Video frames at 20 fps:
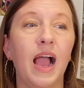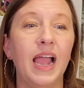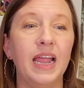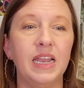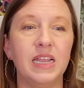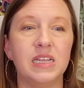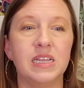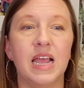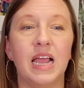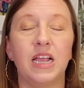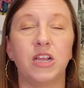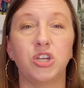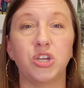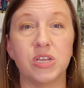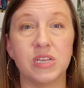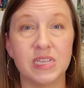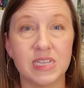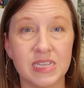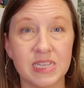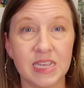I didn't
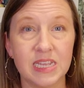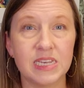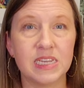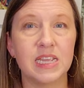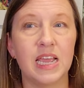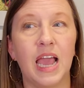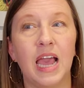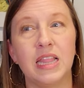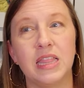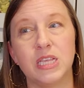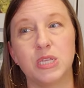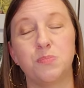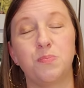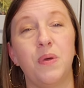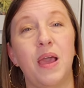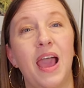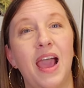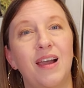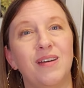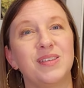actually sit at this
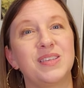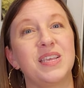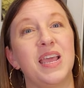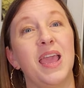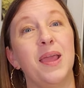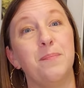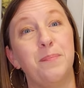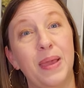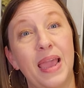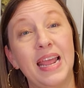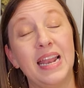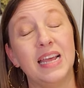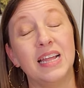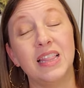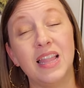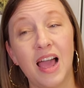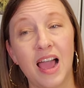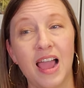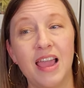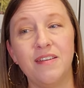house and paint it
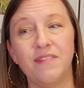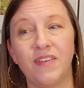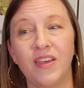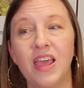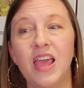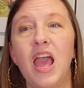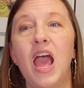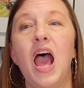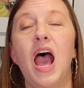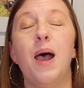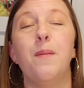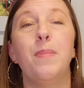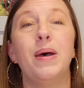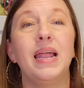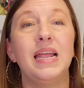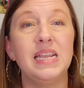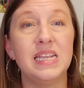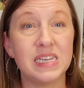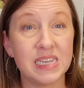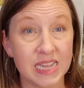live, but
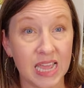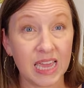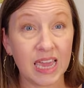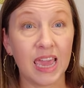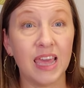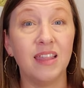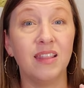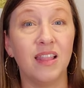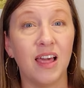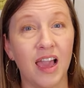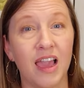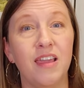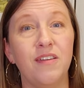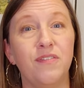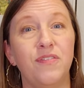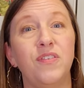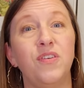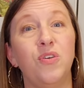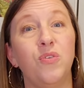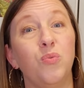I did take a
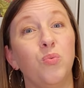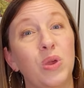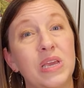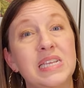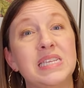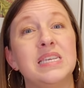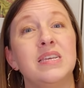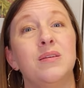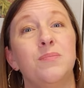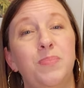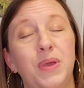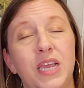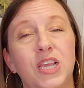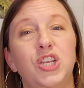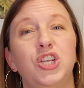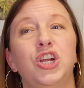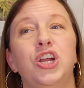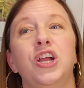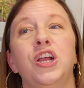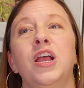live recent
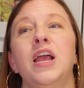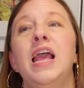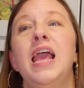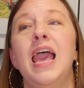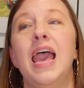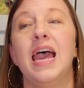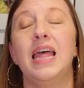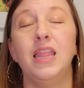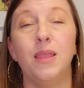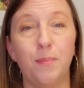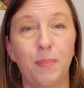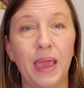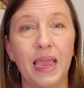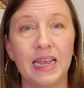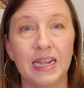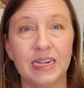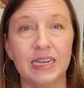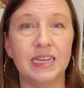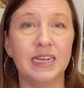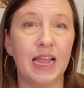picture and then
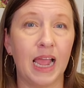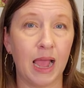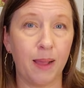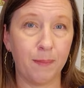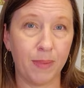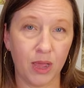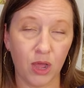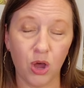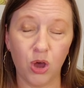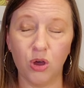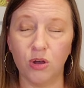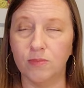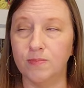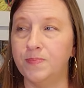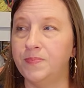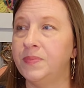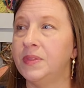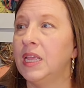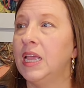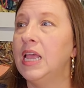painted it at my home.